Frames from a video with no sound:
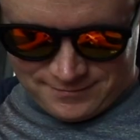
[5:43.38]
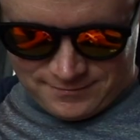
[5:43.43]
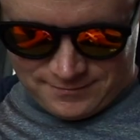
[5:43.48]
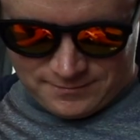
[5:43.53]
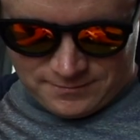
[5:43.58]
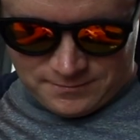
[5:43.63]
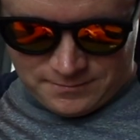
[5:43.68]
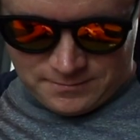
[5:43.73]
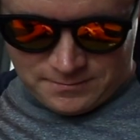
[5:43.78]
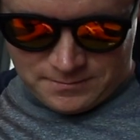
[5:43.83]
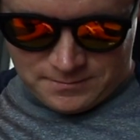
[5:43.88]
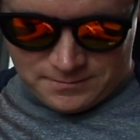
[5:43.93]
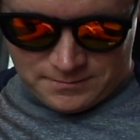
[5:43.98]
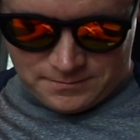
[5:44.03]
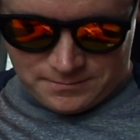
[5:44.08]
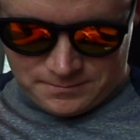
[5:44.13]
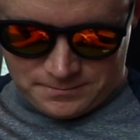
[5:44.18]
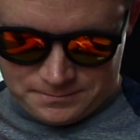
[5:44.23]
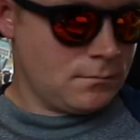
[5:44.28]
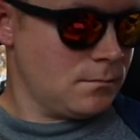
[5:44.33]

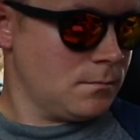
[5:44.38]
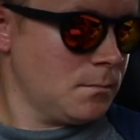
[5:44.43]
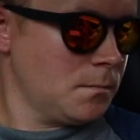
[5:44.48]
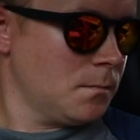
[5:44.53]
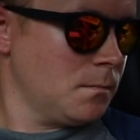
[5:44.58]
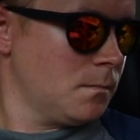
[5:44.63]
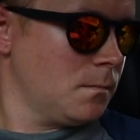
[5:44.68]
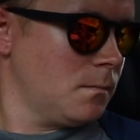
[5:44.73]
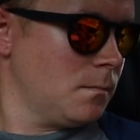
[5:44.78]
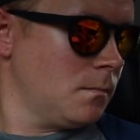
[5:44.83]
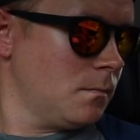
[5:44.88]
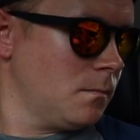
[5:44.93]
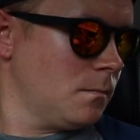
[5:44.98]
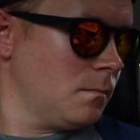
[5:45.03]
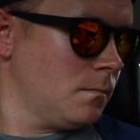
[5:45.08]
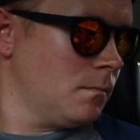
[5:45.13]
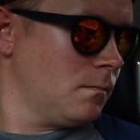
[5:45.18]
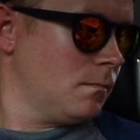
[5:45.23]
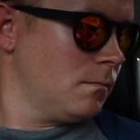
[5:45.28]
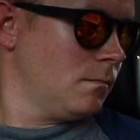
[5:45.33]

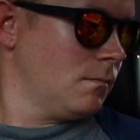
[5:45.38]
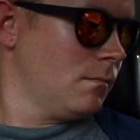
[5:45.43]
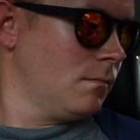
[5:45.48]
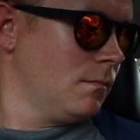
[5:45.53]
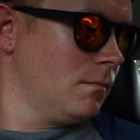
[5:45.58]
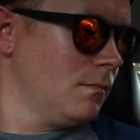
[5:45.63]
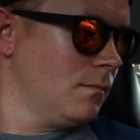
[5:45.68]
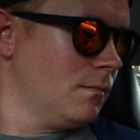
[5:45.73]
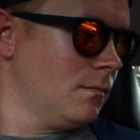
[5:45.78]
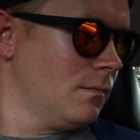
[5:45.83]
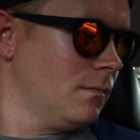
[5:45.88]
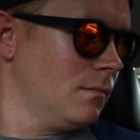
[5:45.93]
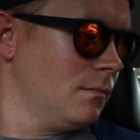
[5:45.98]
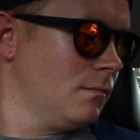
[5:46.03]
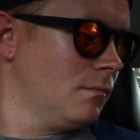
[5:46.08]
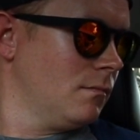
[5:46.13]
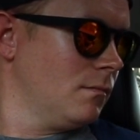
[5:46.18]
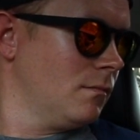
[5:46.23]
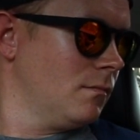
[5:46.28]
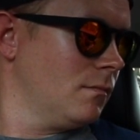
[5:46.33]

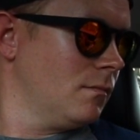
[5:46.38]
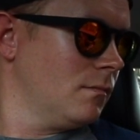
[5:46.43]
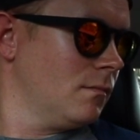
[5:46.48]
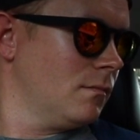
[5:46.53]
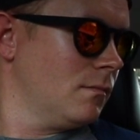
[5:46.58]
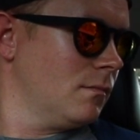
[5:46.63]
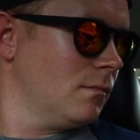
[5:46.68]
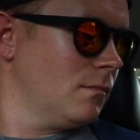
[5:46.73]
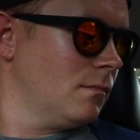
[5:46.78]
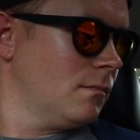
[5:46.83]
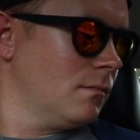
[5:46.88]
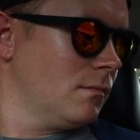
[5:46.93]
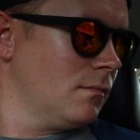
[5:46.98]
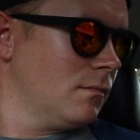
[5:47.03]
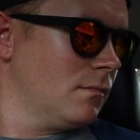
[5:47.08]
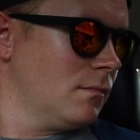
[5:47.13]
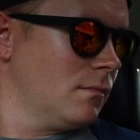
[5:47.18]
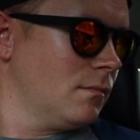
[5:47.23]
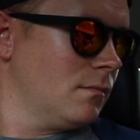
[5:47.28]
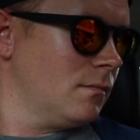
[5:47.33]

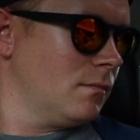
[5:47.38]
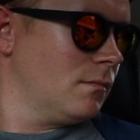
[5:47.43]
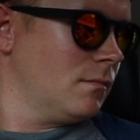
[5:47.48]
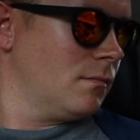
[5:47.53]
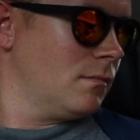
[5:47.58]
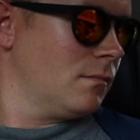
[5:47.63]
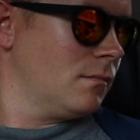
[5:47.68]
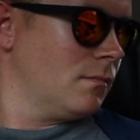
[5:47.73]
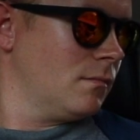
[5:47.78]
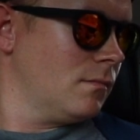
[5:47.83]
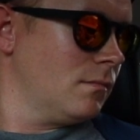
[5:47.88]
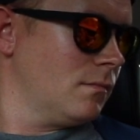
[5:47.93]
The person shown says nothing.